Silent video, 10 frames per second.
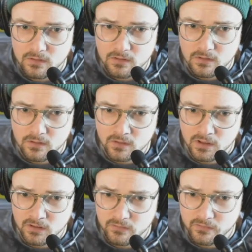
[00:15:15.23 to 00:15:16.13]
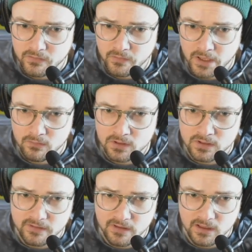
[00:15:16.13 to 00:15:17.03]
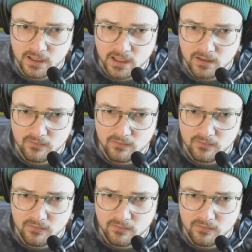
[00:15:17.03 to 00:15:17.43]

Okay, so that one did have.